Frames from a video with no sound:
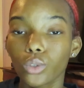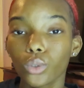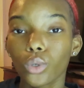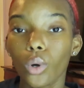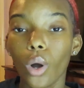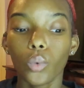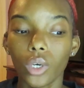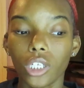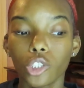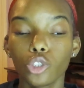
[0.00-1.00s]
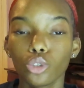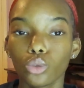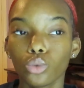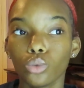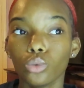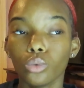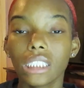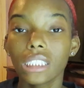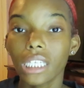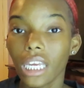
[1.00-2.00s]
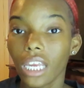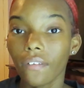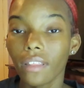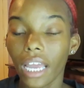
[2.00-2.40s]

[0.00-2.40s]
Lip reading: school was to save,